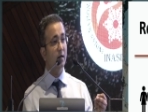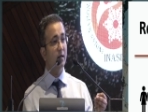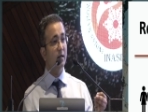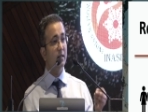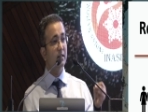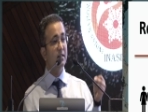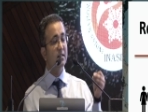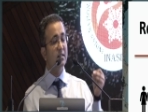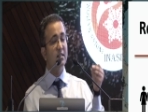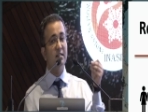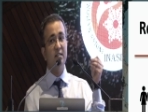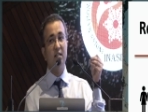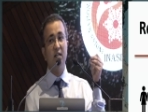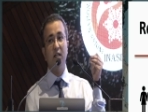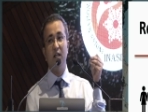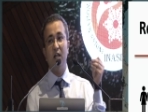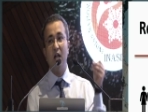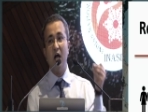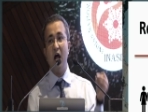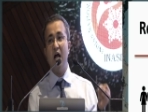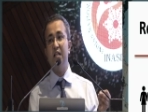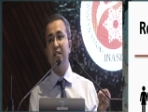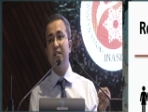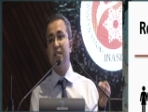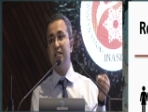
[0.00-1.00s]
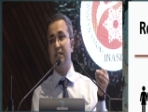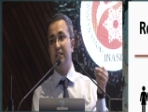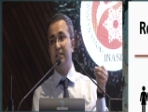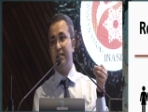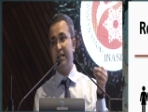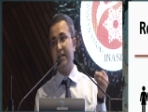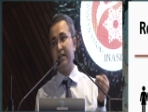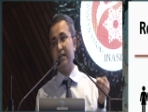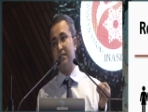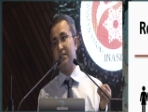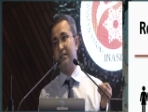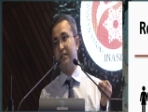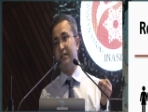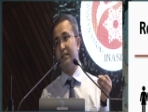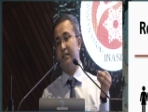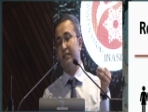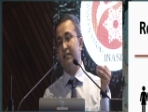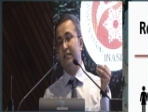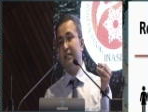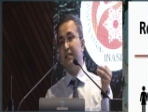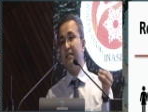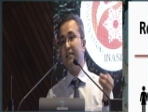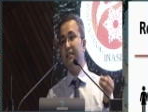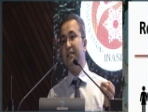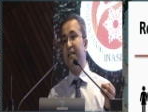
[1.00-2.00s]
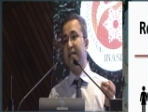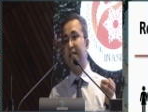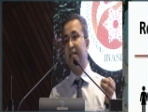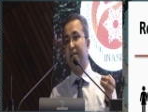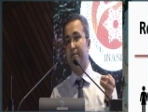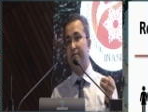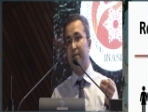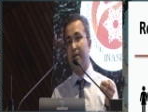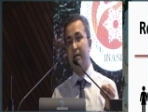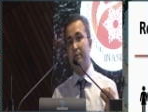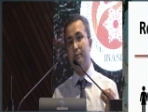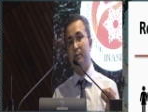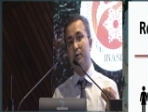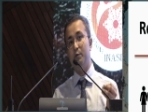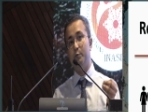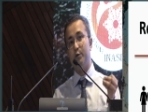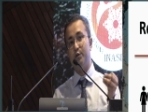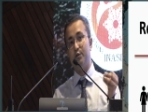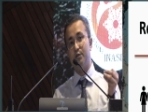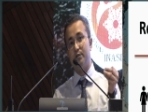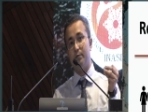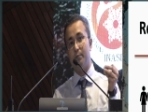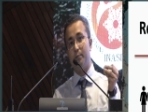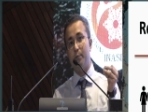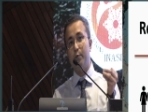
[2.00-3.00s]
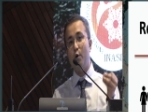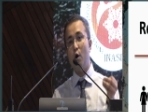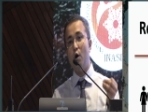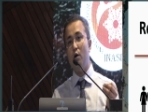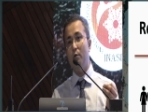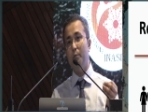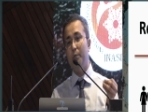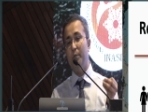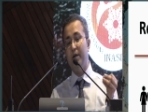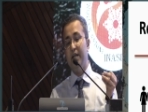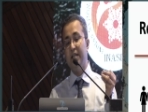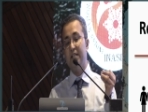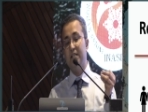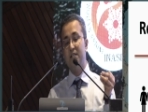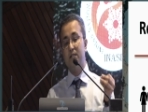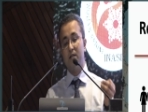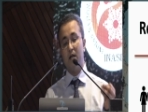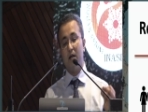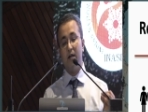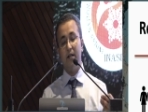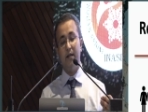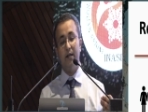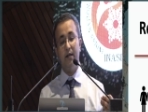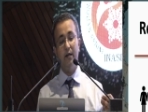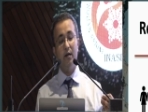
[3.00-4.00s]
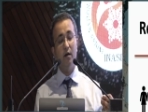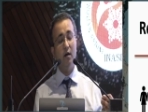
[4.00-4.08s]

This is the largest data set till date available, which is the PROC bleed study.